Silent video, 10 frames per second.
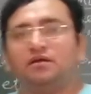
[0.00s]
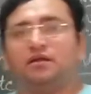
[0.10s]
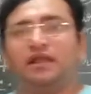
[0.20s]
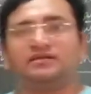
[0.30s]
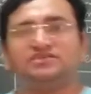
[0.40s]

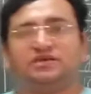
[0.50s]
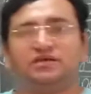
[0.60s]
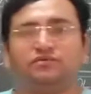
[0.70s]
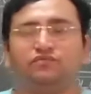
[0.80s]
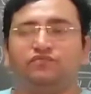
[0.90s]

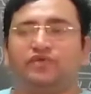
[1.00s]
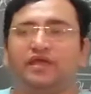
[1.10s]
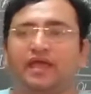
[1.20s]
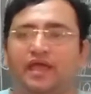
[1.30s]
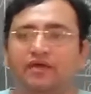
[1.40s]
lecture, we
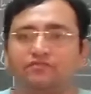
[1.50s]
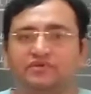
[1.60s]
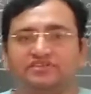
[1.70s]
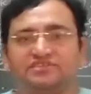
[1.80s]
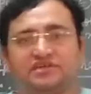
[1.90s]
have
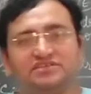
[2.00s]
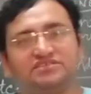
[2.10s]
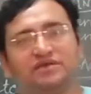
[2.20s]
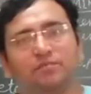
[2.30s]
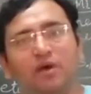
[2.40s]

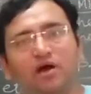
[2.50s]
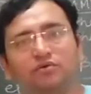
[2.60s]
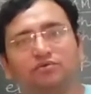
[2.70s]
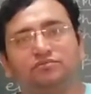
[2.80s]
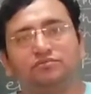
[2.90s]
discussed
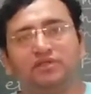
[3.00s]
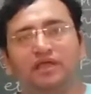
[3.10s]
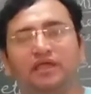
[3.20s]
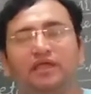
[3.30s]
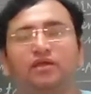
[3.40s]
about
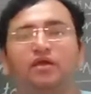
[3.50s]
the